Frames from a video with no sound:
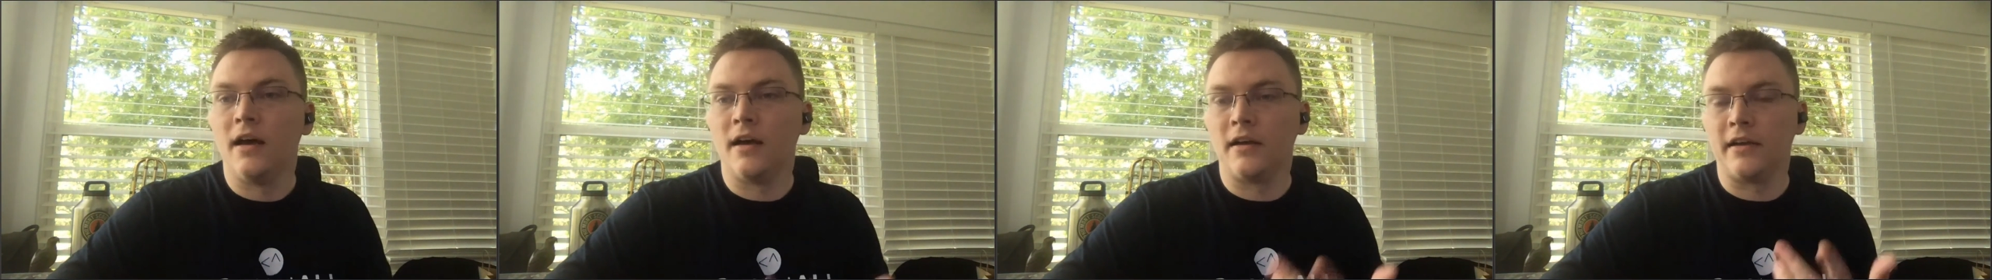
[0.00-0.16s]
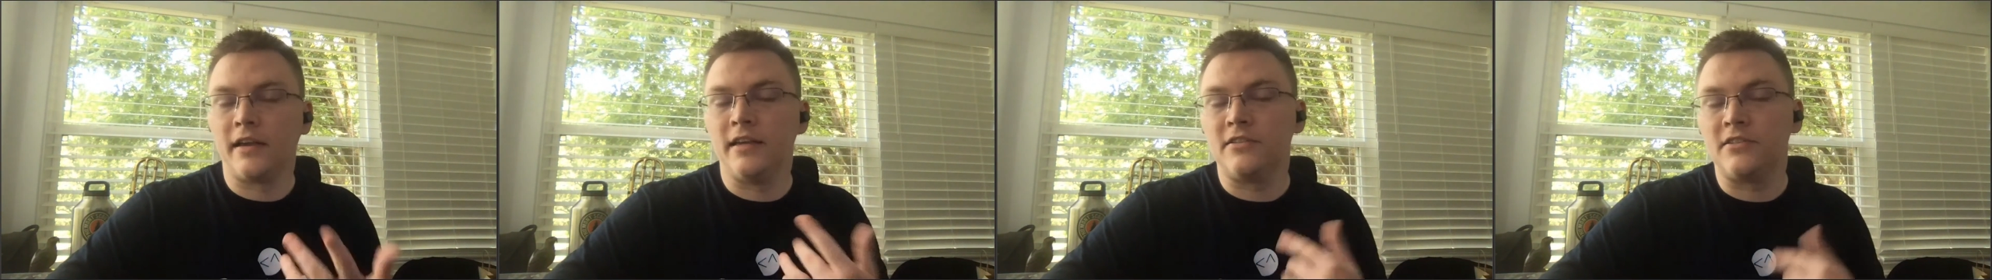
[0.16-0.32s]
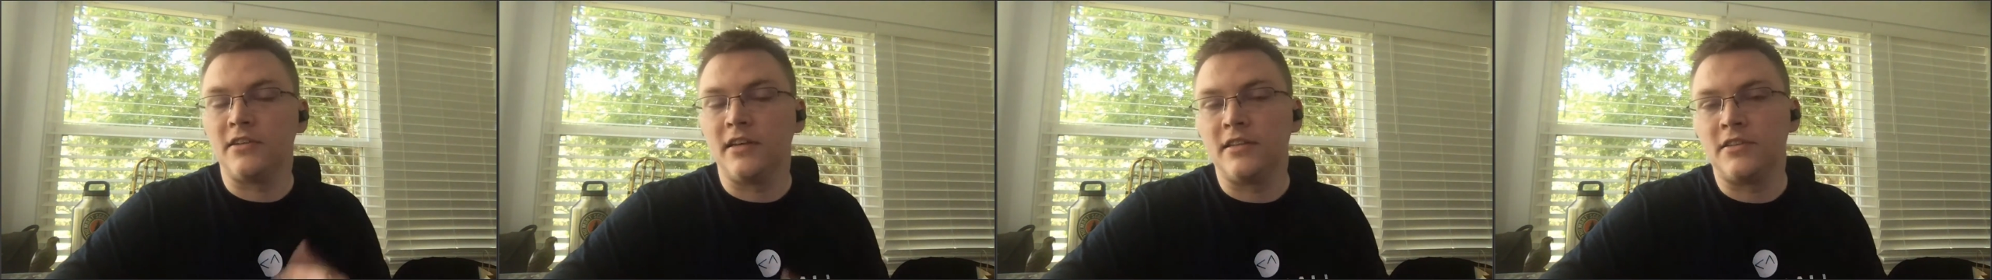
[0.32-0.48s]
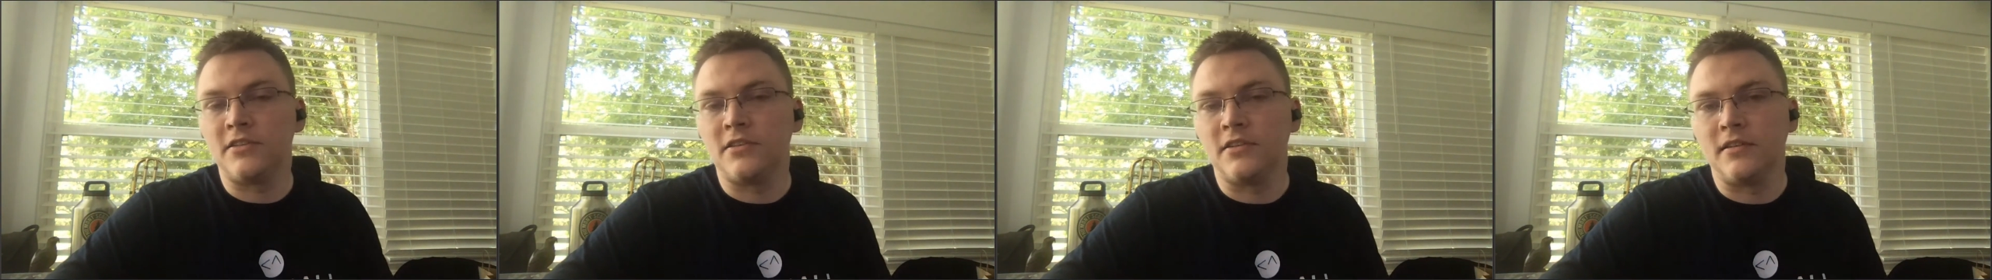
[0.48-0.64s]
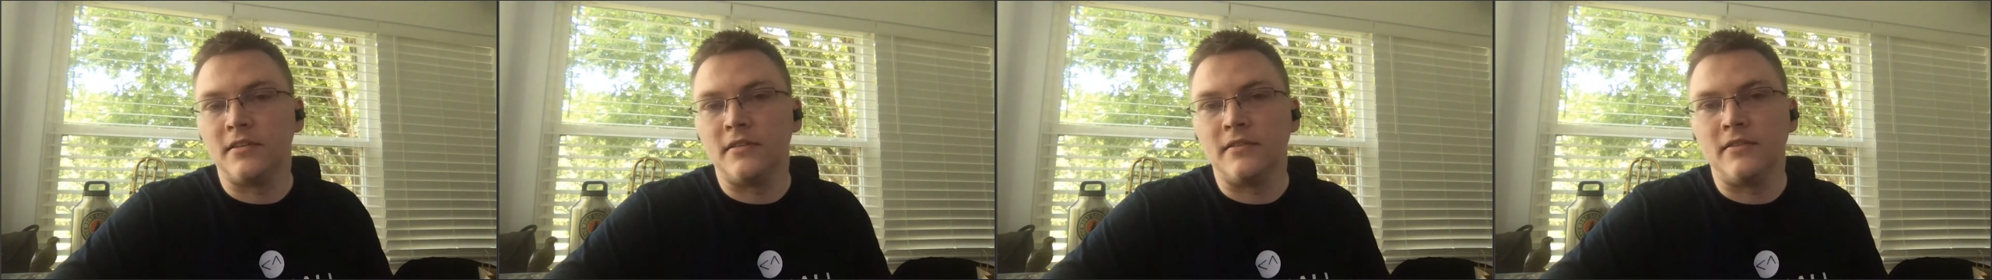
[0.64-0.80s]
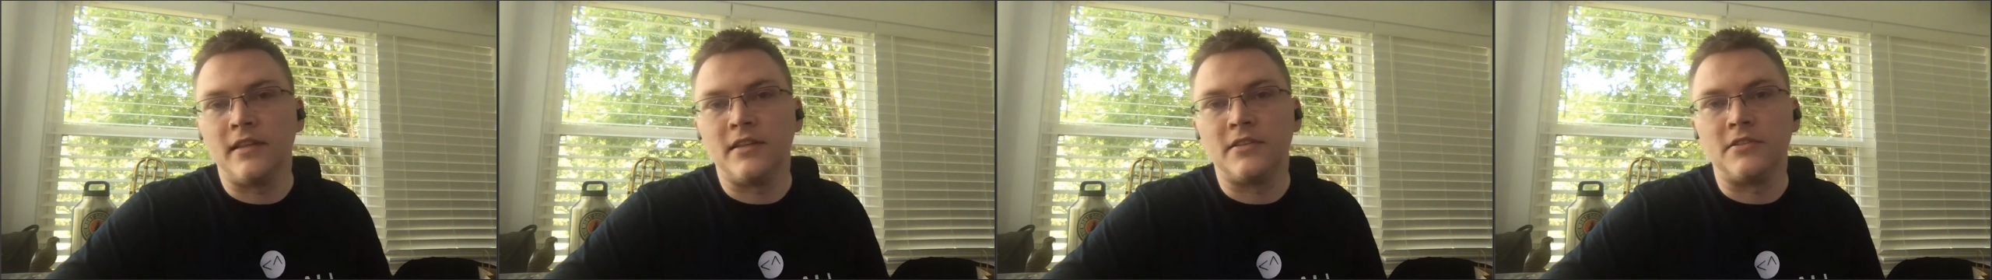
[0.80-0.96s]
Okay, so
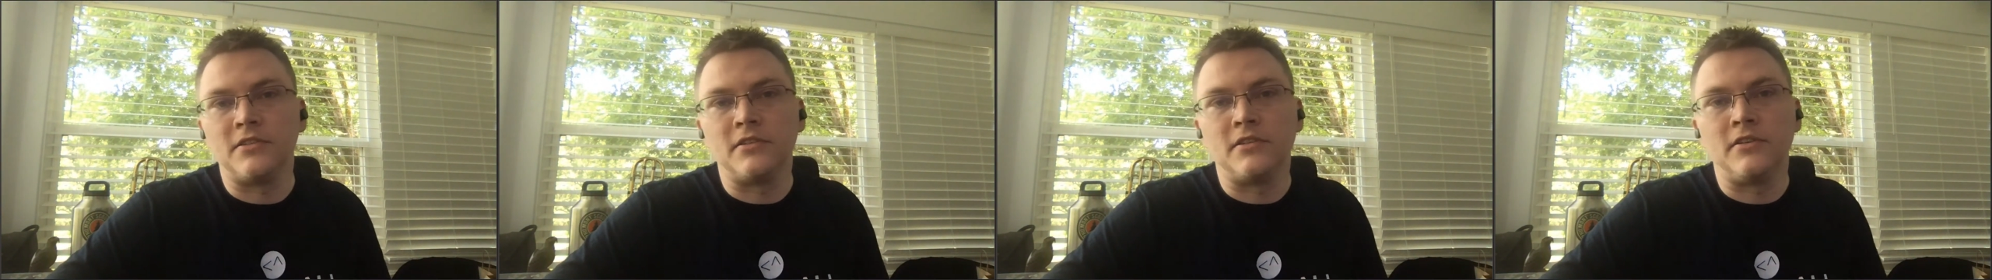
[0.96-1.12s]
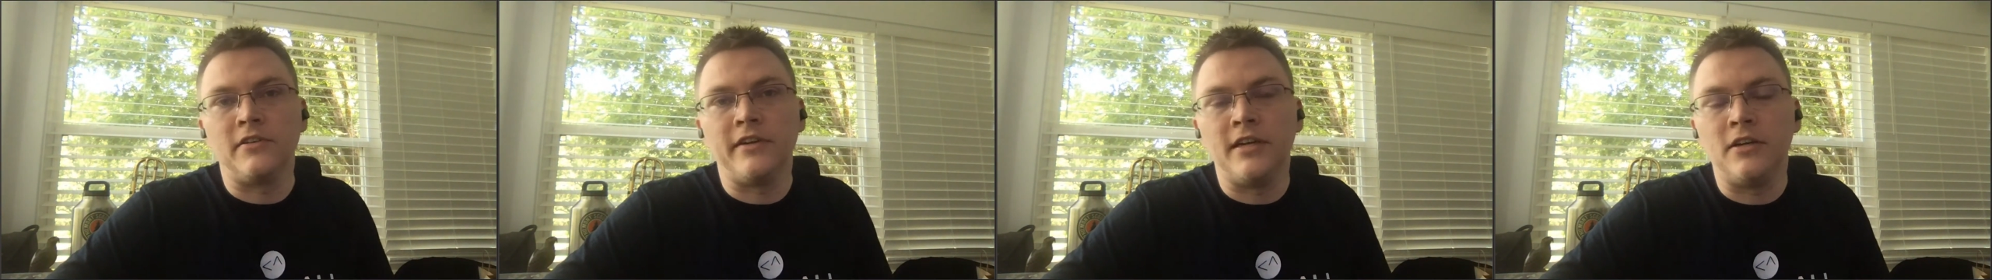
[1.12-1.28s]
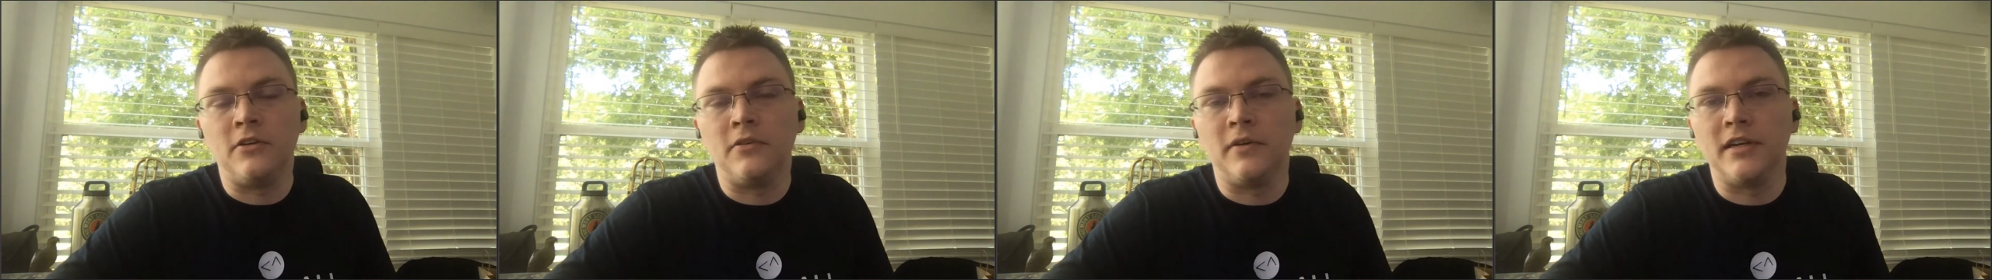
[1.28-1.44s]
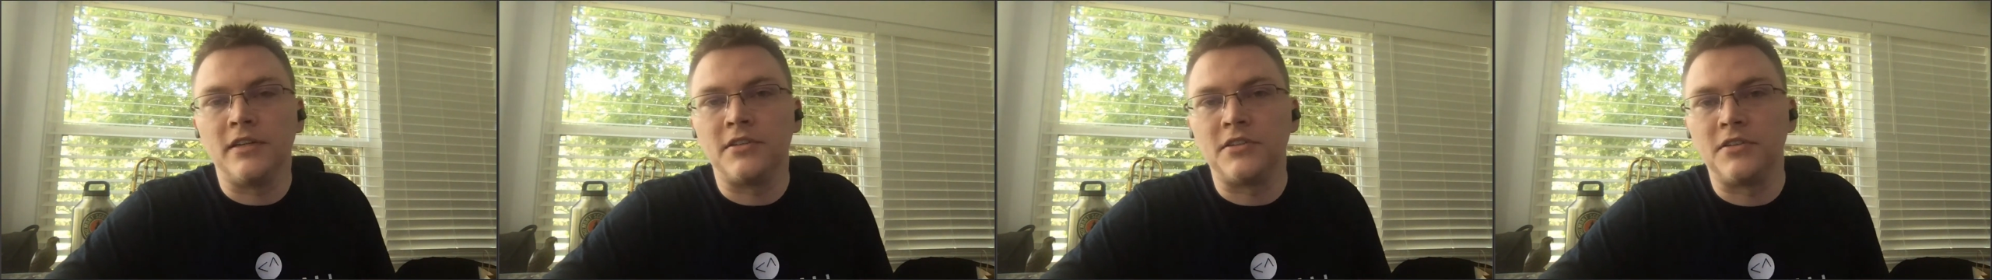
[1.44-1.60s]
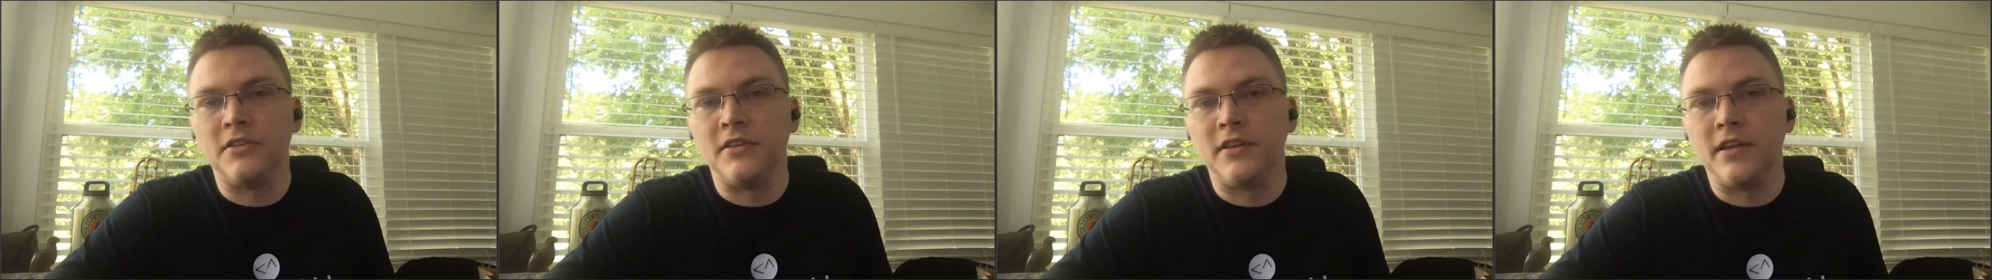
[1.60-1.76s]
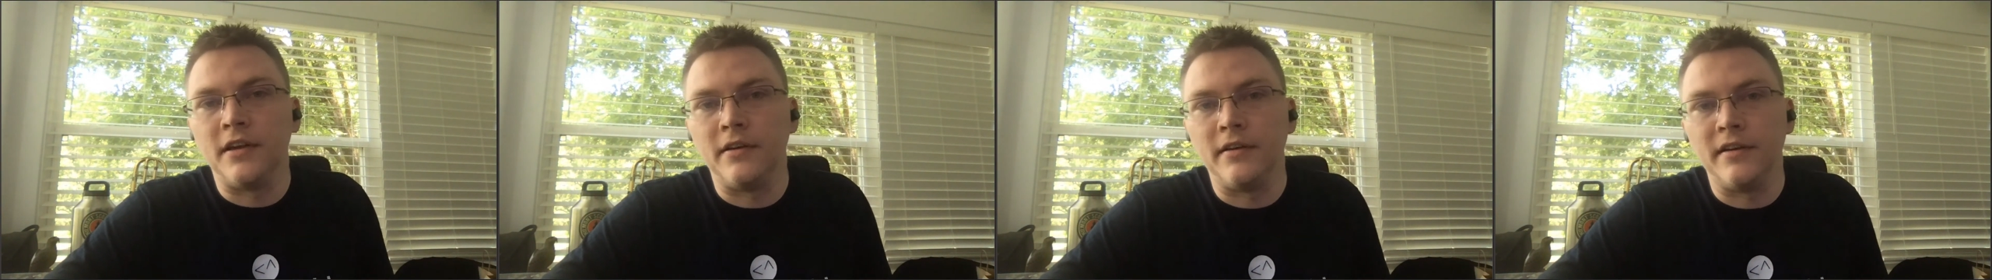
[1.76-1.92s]
that's a great
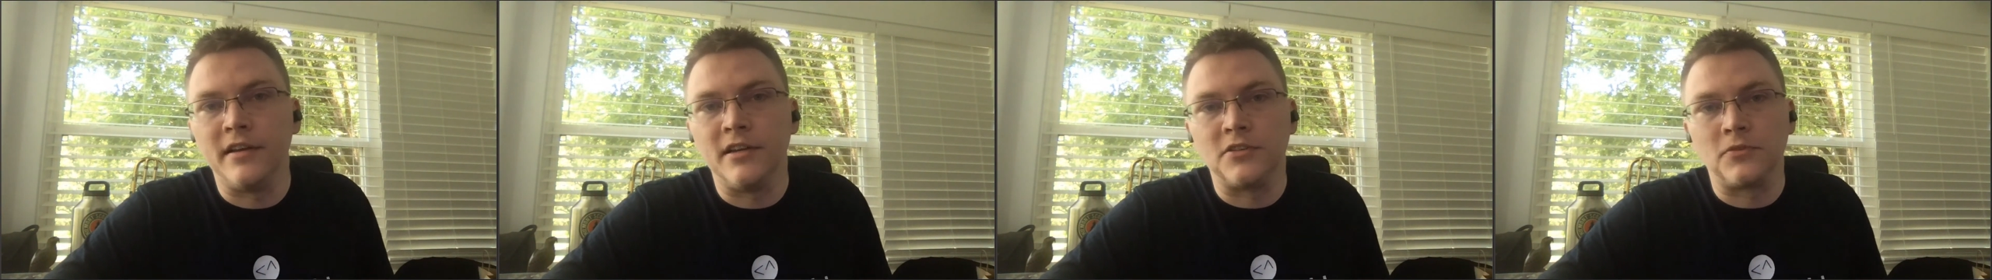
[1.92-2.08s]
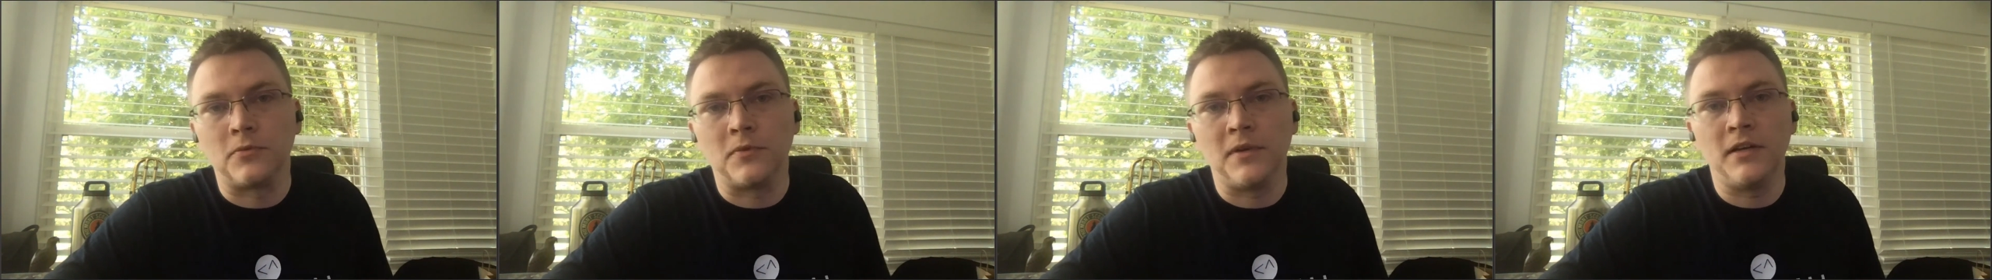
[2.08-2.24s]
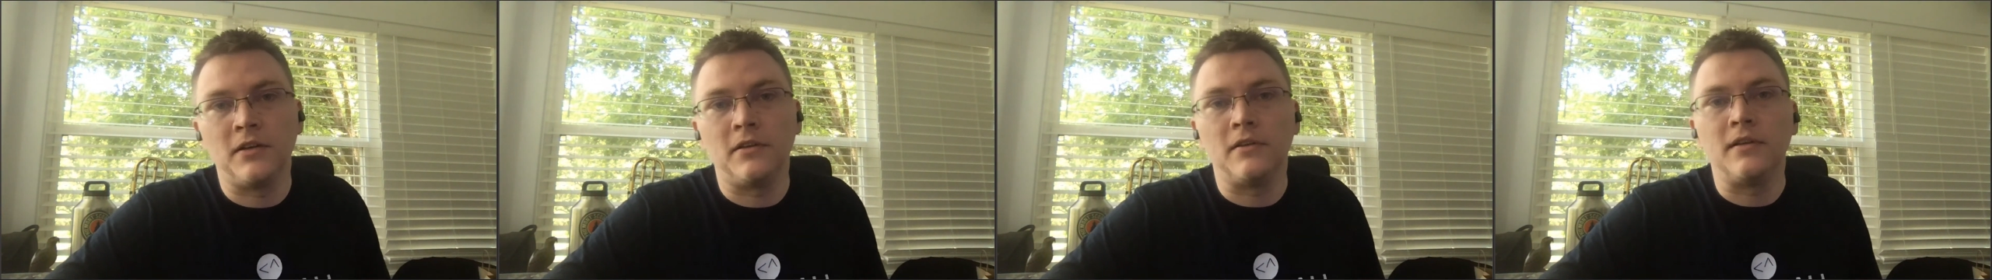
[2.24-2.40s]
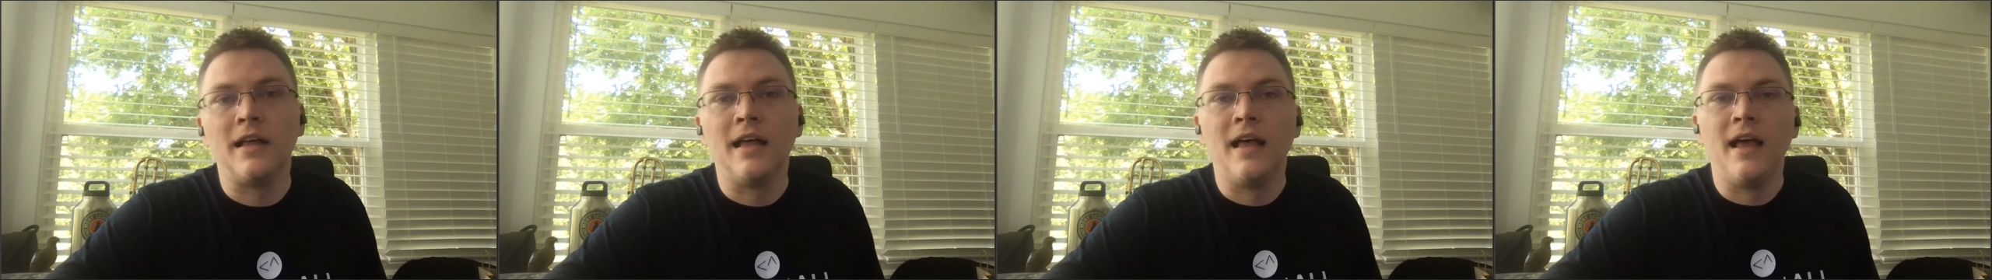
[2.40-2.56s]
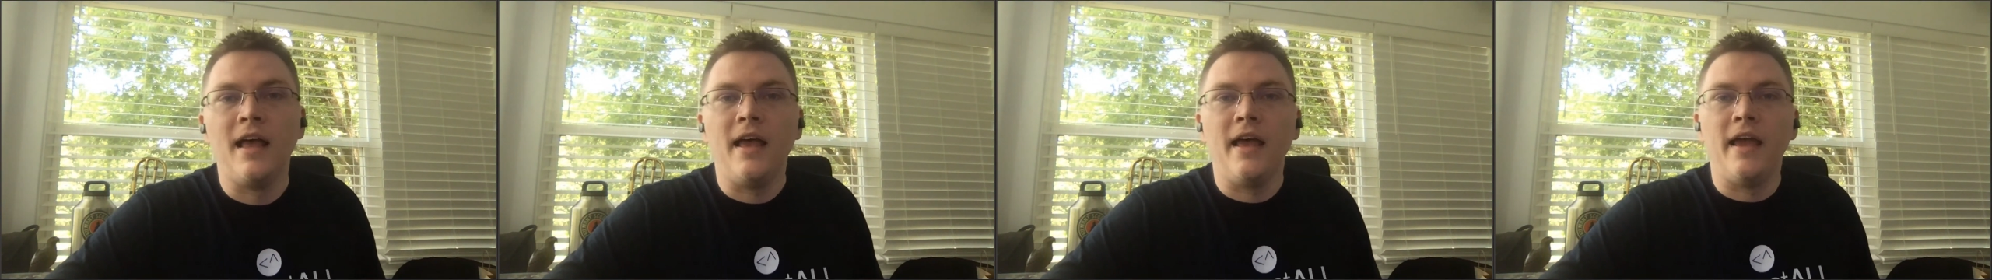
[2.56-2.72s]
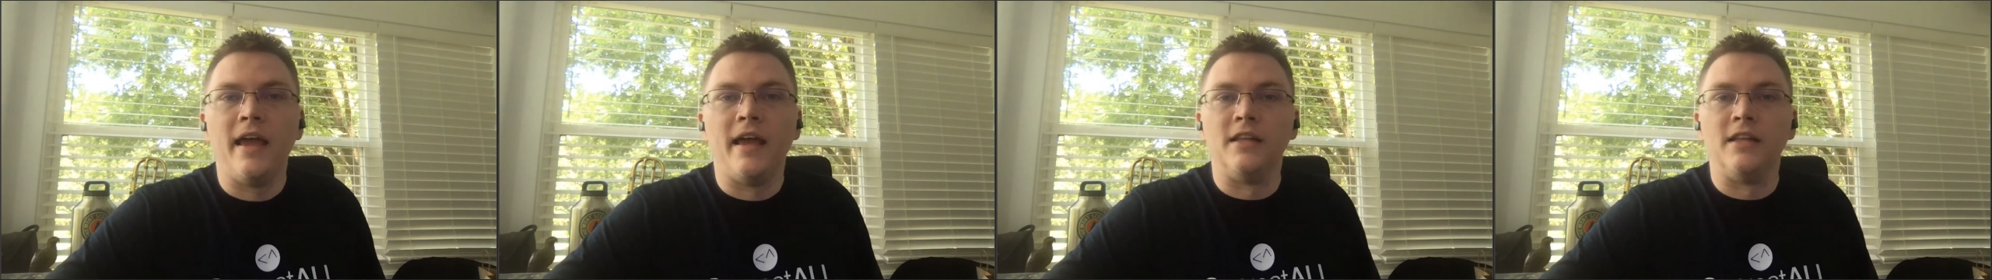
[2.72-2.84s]
question there as well.